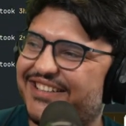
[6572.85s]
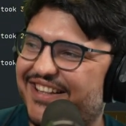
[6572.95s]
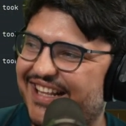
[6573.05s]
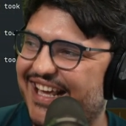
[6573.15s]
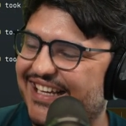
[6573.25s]

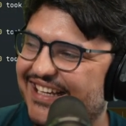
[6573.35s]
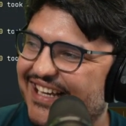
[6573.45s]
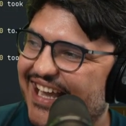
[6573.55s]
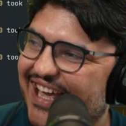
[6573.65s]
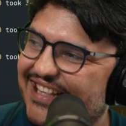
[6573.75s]
thing.
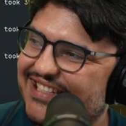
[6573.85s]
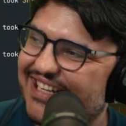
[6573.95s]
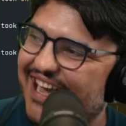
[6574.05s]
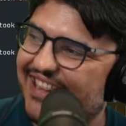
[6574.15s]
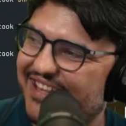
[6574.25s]
It's
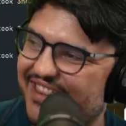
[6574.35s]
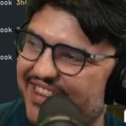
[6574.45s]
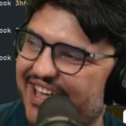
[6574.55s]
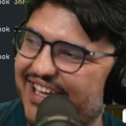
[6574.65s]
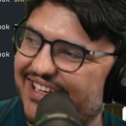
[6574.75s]
another
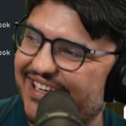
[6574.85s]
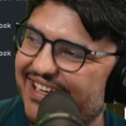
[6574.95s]
thing.